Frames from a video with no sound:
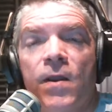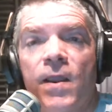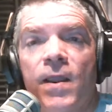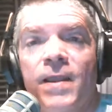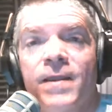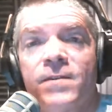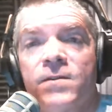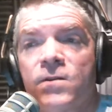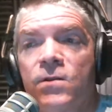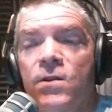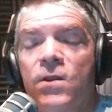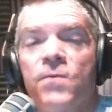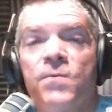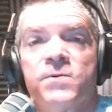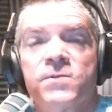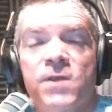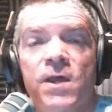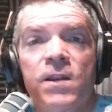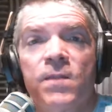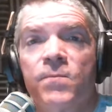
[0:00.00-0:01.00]
and it
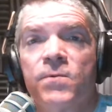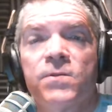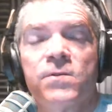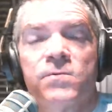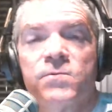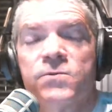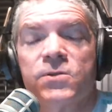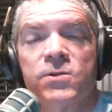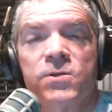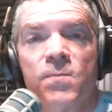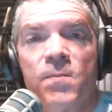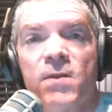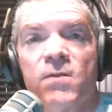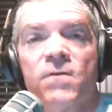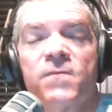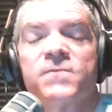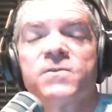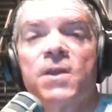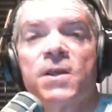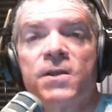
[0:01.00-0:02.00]
was on him in just a
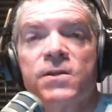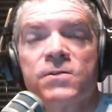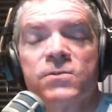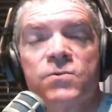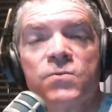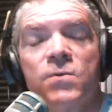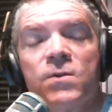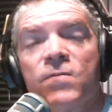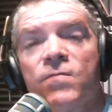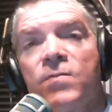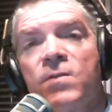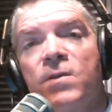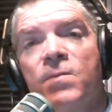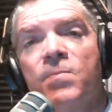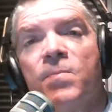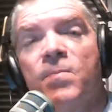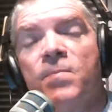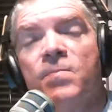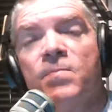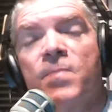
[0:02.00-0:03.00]
matter of seconds. One of the
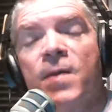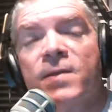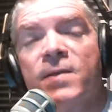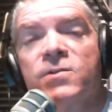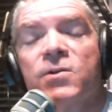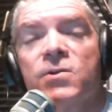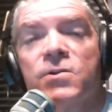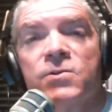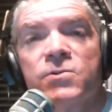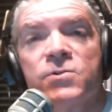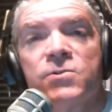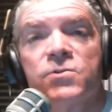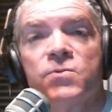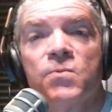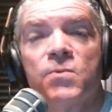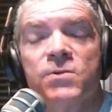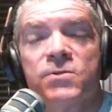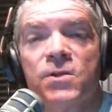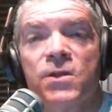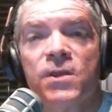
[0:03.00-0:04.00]

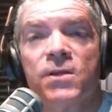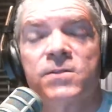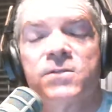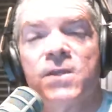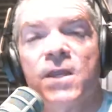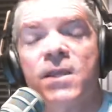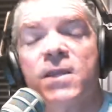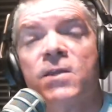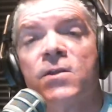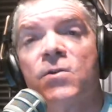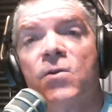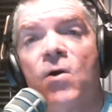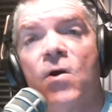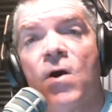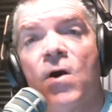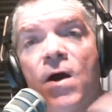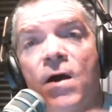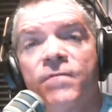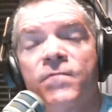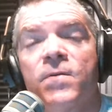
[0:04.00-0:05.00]
bicyclists was again taken
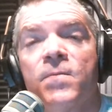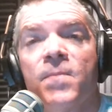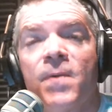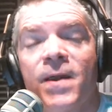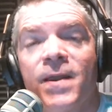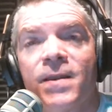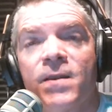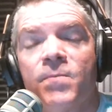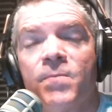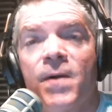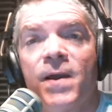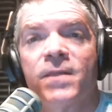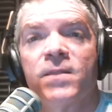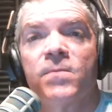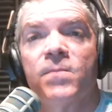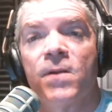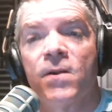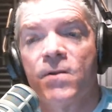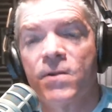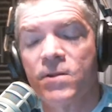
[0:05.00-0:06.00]
off the bike by
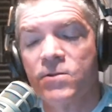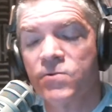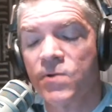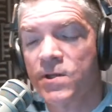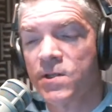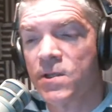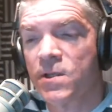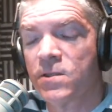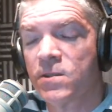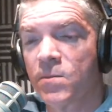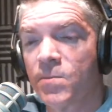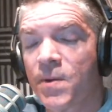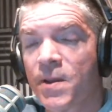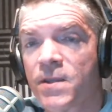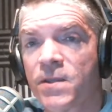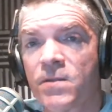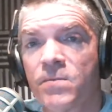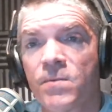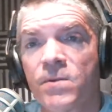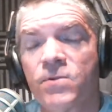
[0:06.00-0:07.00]
the bear. He tried to get the
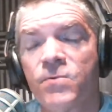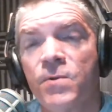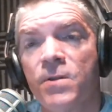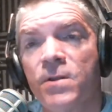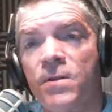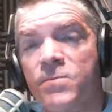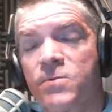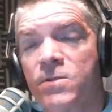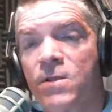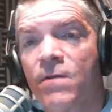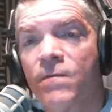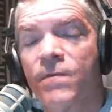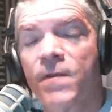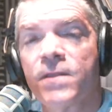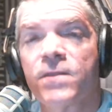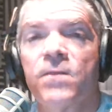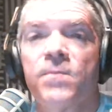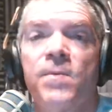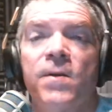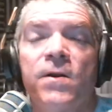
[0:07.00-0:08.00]
bike in between himself
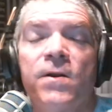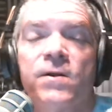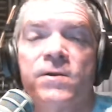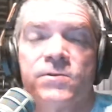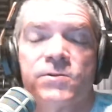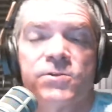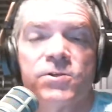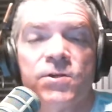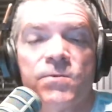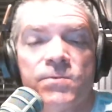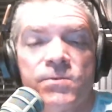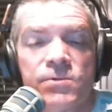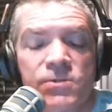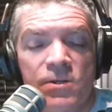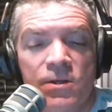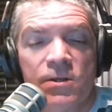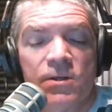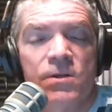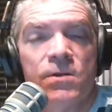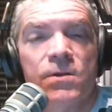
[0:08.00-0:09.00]
and the bear as she
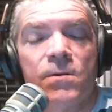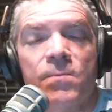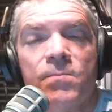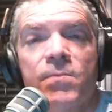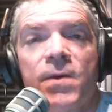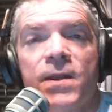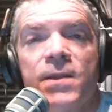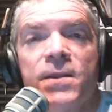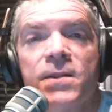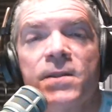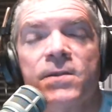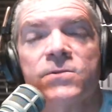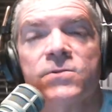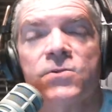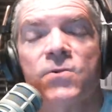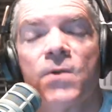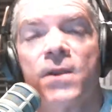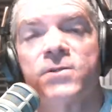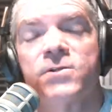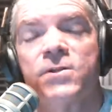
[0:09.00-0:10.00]
was biting and
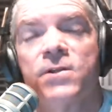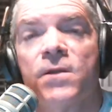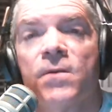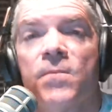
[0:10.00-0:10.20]
scratching